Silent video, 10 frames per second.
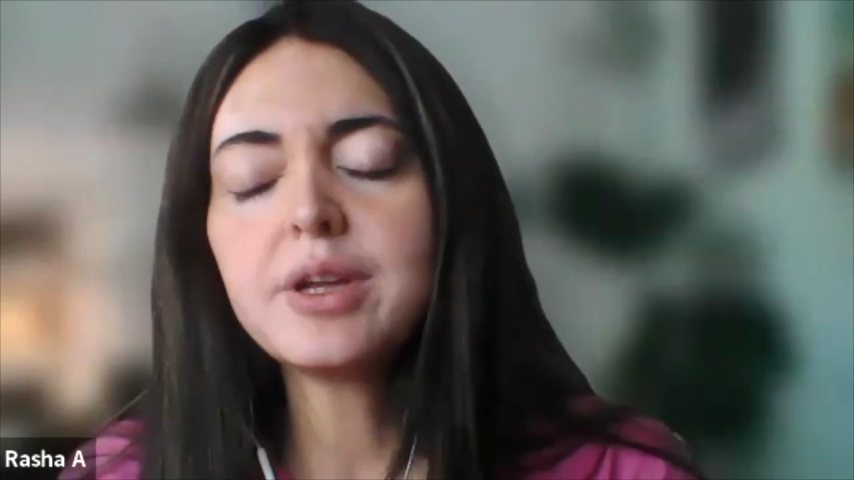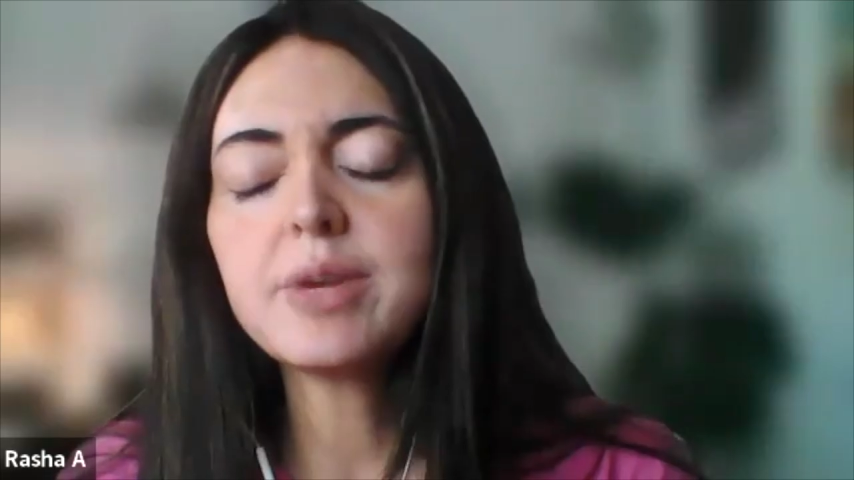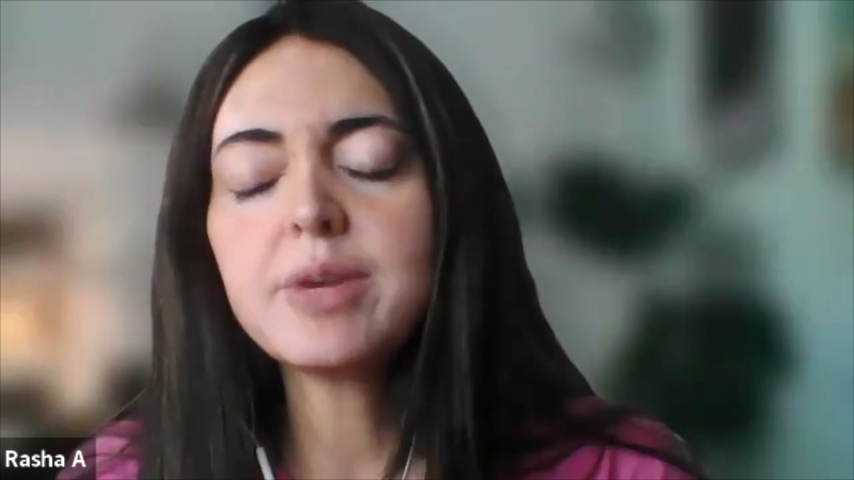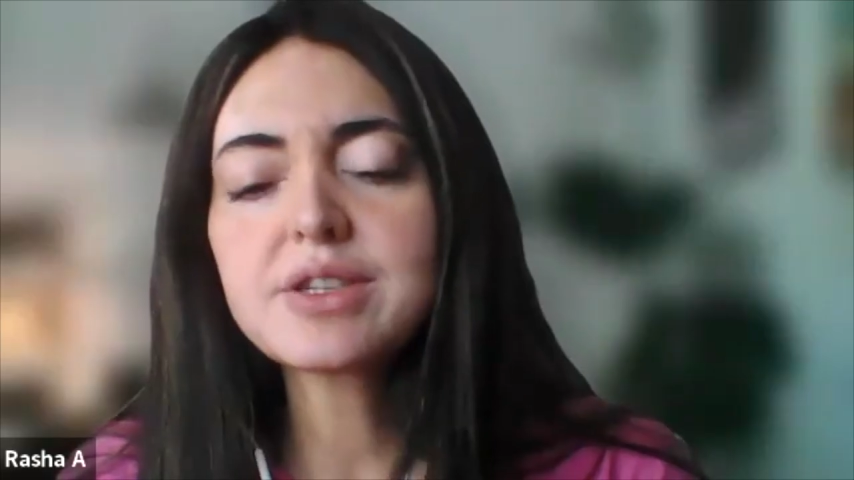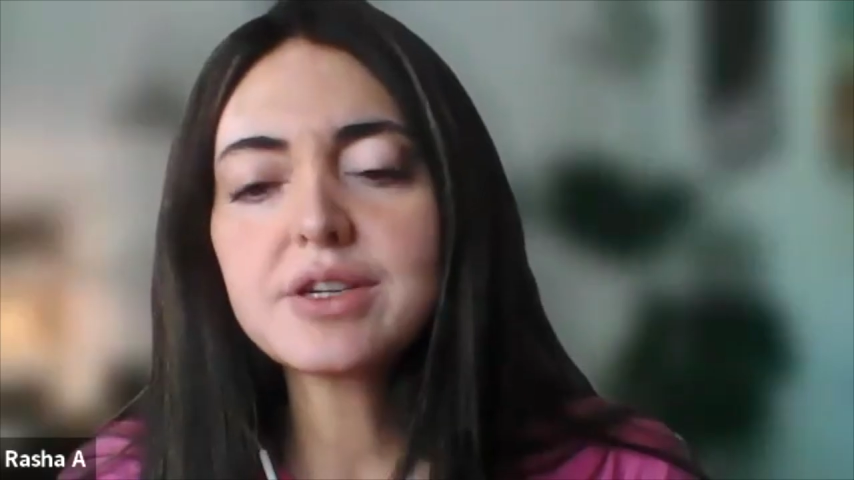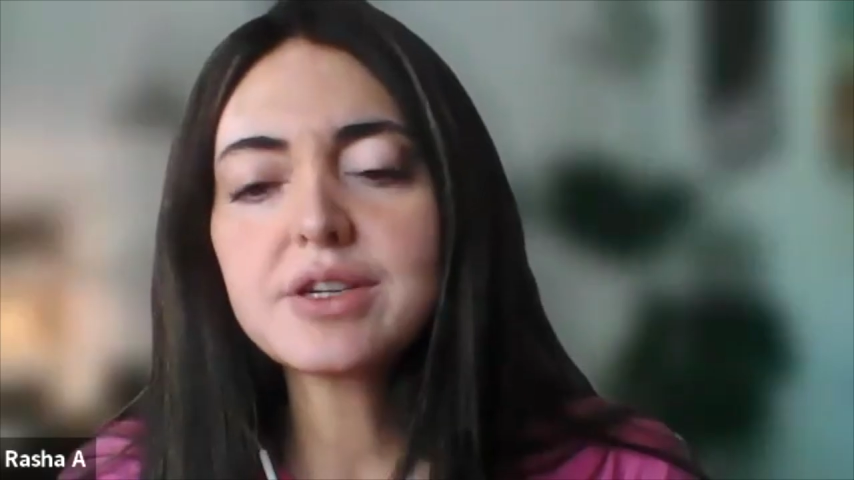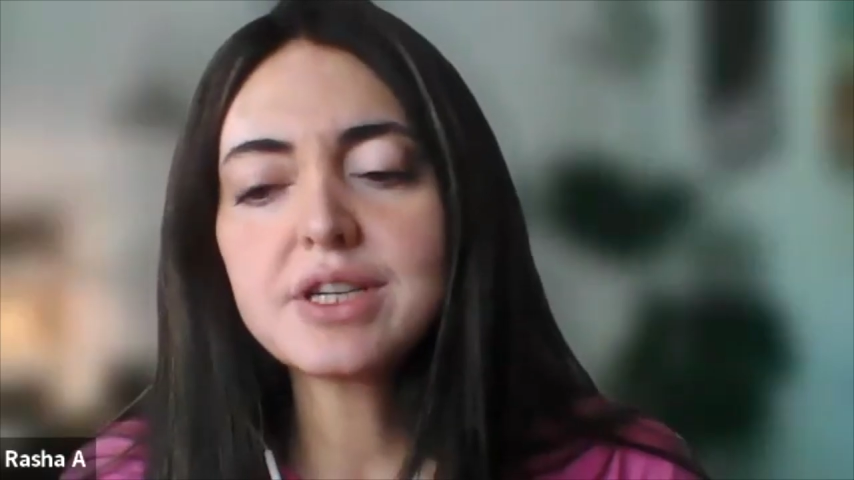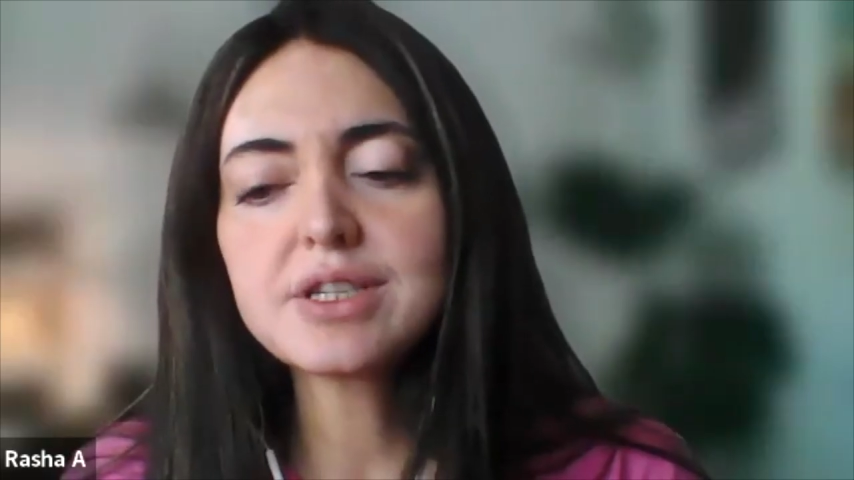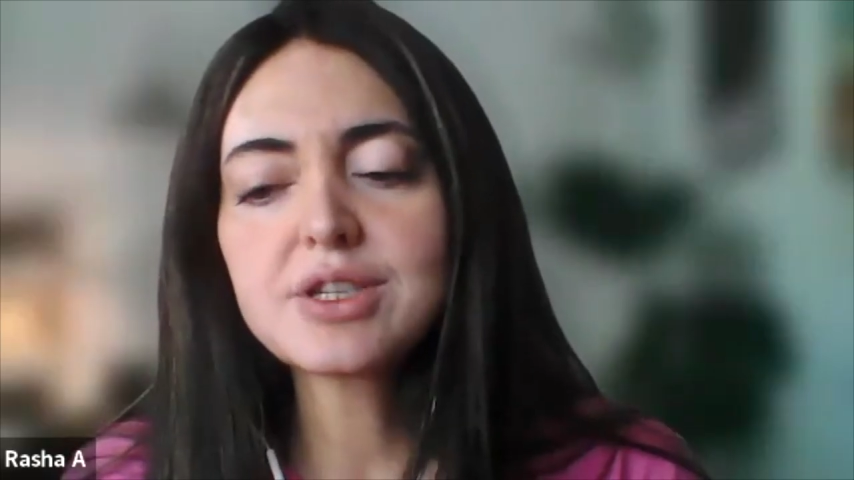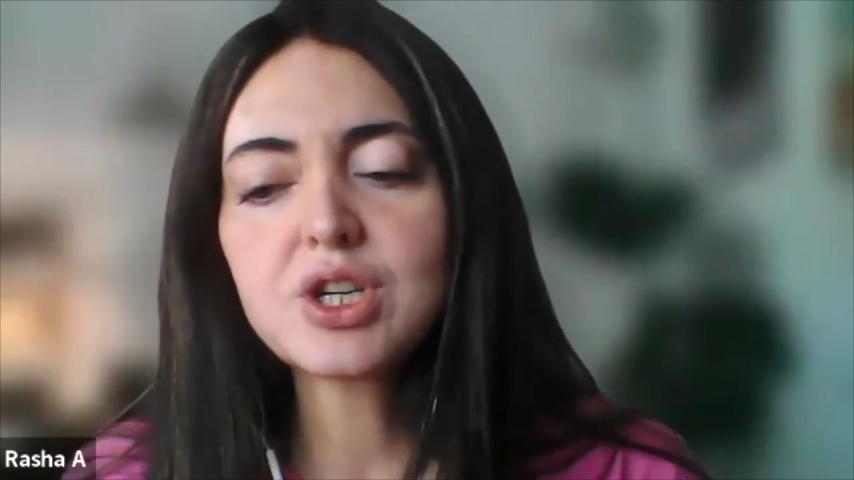Damascus
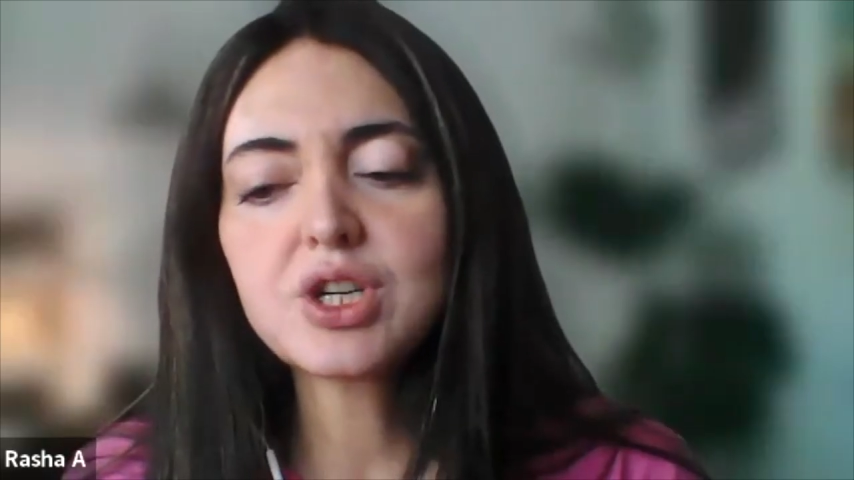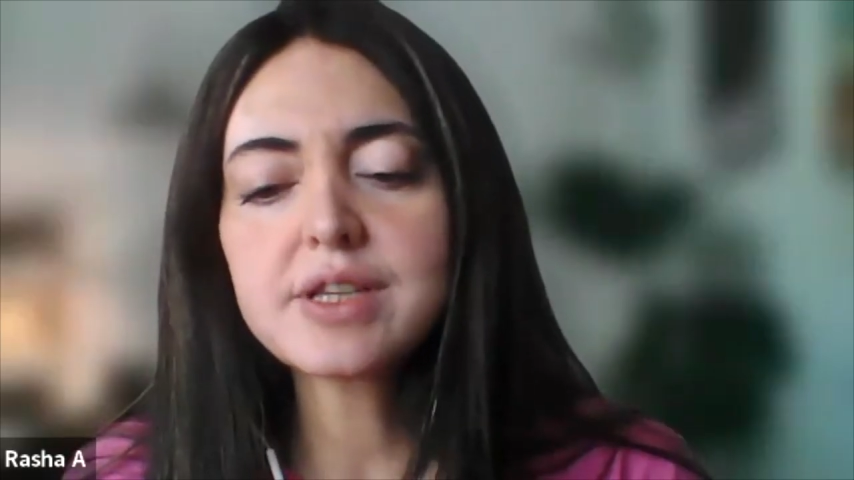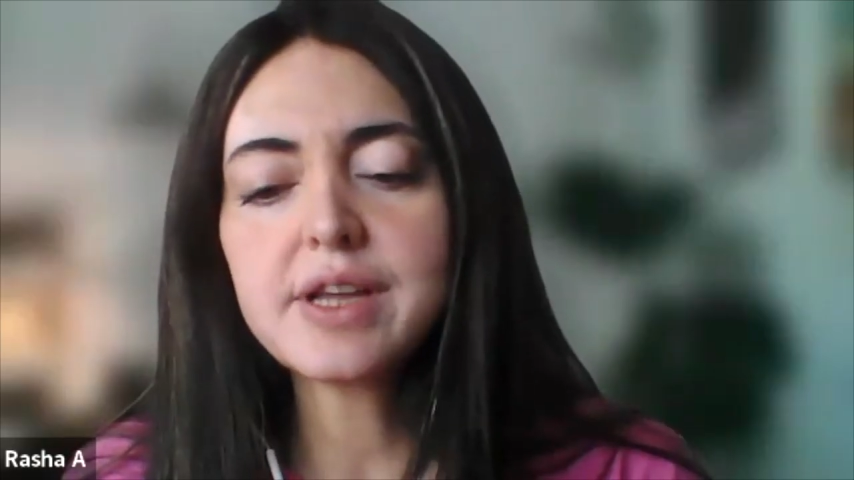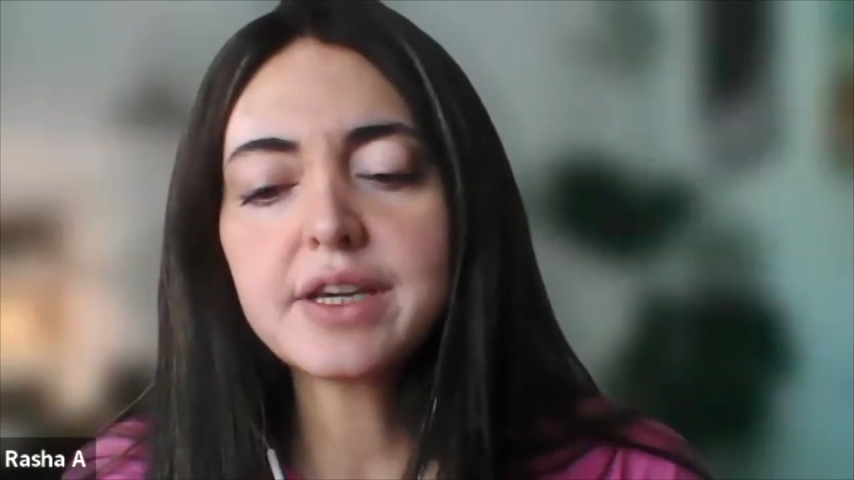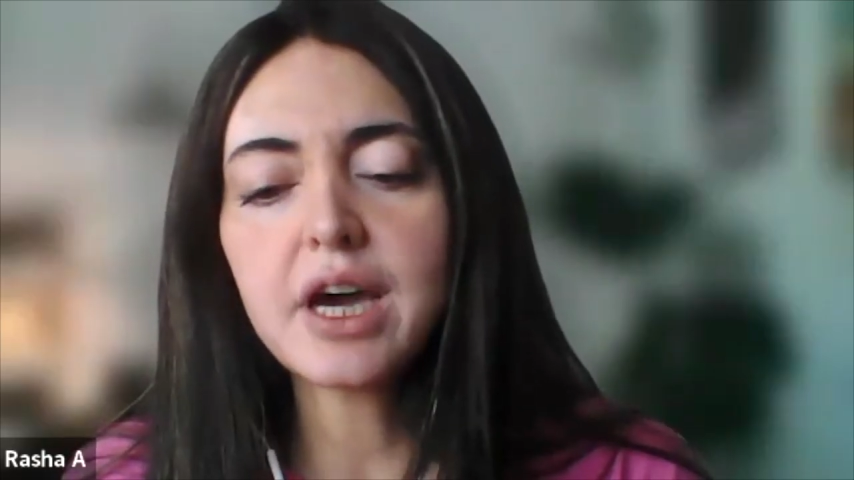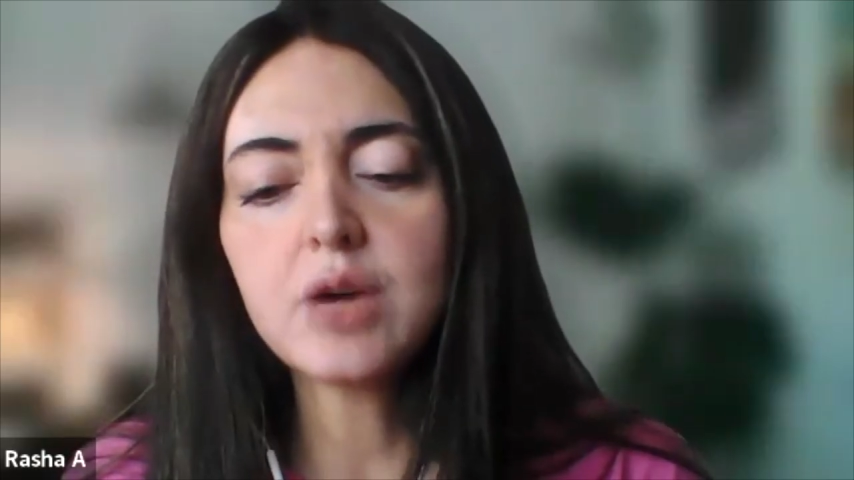is just like